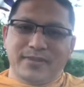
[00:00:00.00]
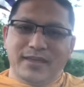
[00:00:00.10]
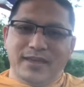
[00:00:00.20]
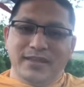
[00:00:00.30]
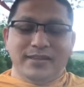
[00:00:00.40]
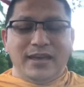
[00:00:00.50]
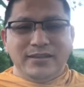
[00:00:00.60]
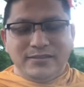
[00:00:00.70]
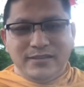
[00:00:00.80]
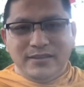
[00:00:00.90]
And
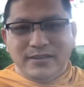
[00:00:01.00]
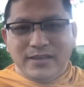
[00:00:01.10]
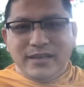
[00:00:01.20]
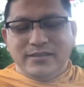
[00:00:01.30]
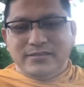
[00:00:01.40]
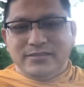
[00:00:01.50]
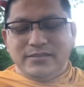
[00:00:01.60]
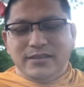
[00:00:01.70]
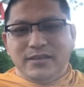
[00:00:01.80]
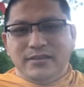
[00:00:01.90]
that is
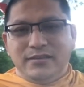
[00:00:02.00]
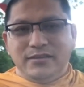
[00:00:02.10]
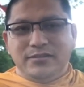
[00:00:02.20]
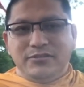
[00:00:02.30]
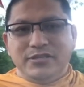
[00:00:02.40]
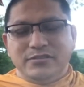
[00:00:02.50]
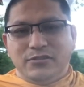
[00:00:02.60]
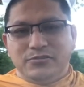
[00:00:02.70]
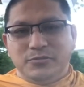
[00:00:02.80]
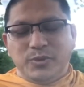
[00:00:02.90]
the
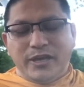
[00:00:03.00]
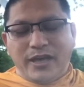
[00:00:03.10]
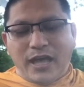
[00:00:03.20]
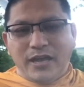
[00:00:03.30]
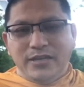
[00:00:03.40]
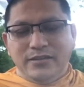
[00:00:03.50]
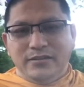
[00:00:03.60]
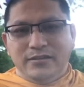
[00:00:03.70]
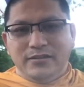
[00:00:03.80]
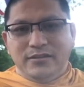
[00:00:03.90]
result behind
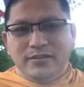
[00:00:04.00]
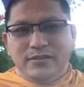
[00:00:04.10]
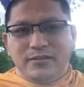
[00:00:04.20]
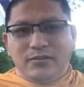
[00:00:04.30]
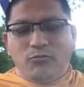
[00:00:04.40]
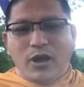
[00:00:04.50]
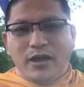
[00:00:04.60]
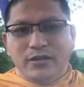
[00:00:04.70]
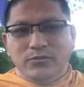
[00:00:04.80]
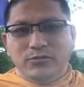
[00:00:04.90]
that
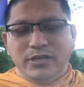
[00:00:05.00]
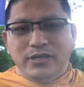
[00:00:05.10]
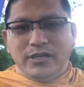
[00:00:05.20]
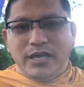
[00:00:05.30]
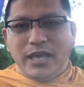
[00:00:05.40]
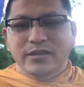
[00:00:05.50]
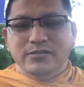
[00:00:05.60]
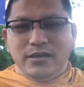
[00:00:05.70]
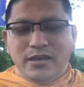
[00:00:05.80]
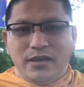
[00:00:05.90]
why we
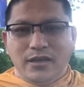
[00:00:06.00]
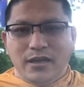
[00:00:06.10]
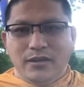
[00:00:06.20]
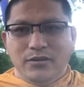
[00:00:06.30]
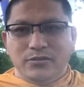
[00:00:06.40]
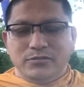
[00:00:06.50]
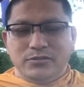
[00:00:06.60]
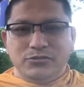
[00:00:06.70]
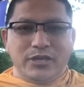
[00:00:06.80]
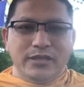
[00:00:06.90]
hinder, you know,
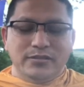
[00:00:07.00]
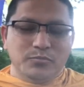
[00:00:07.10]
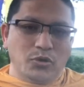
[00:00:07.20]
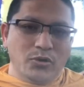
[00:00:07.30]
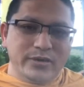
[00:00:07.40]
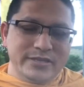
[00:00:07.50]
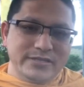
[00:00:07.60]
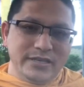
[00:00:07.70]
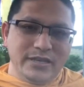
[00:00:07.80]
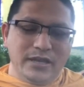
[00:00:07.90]
to get the
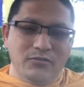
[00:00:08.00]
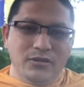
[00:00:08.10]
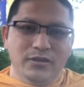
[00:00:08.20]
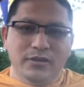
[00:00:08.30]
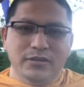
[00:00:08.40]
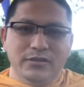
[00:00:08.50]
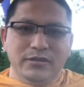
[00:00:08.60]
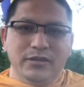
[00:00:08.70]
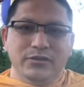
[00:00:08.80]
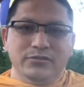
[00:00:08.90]
progress in our,
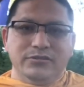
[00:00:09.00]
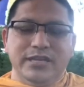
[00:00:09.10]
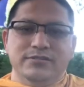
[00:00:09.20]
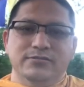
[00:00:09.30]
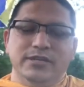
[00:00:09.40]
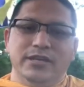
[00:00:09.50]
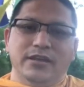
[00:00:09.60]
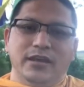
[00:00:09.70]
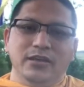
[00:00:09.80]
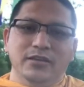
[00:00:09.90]
you know, day-to-day
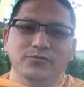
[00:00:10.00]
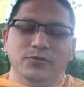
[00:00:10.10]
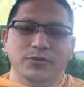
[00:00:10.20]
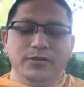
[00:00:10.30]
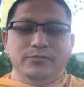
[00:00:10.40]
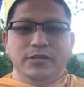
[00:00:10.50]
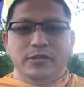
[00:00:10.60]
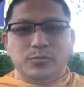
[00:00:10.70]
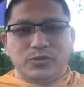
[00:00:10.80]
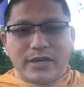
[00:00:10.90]
life or even in
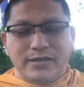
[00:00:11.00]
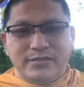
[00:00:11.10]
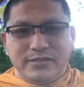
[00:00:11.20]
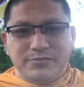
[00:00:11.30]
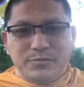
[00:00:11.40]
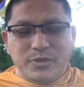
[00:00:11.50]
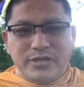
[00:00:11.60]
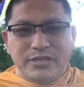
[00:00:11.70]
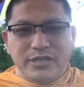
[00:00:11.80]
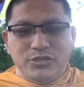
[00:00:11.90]
a practice of a
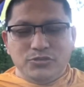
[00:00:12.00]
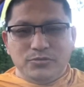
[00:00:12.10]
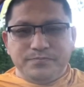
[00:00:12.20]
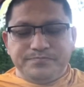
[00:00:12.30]
meditation.